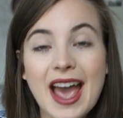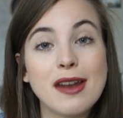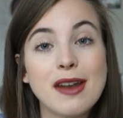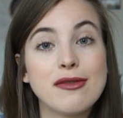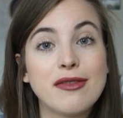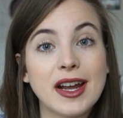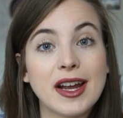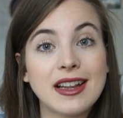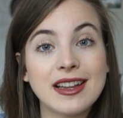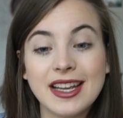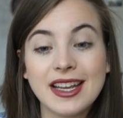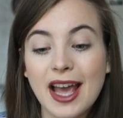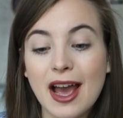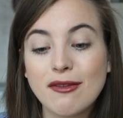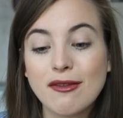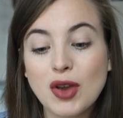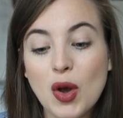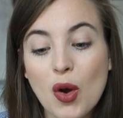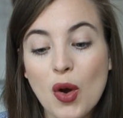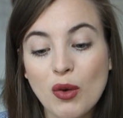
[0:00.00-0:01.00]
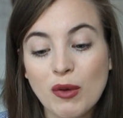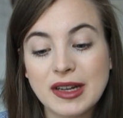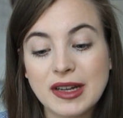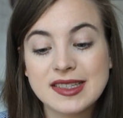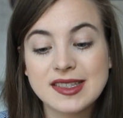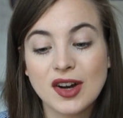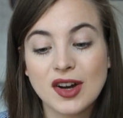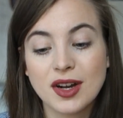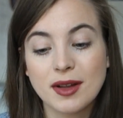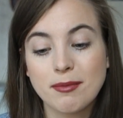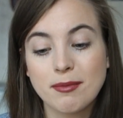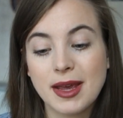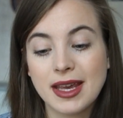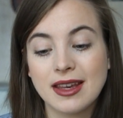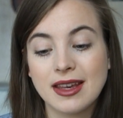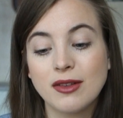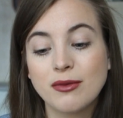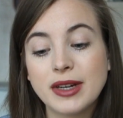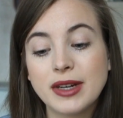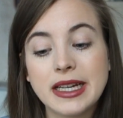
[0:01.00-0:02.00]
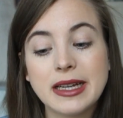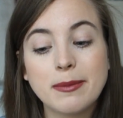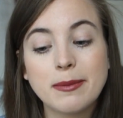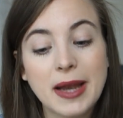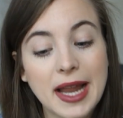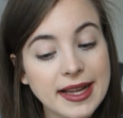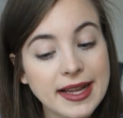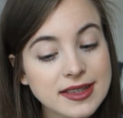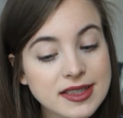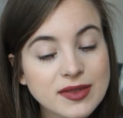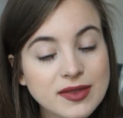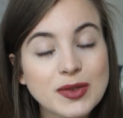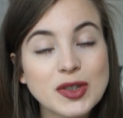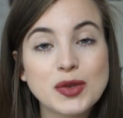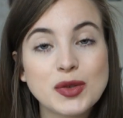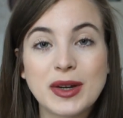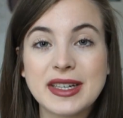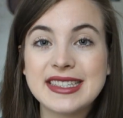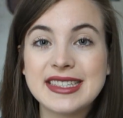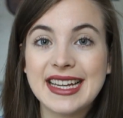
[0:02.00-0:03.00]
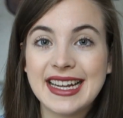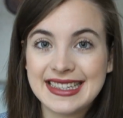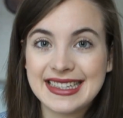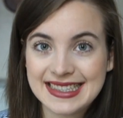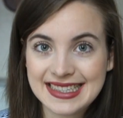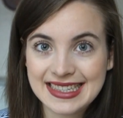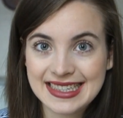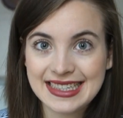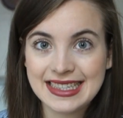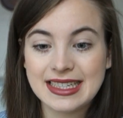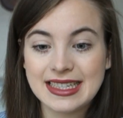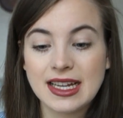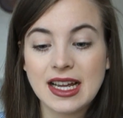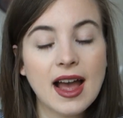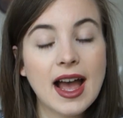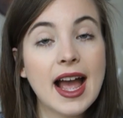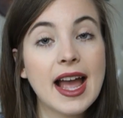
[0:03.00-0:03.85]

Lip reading: And finally, have you already started making reading plans for 2018?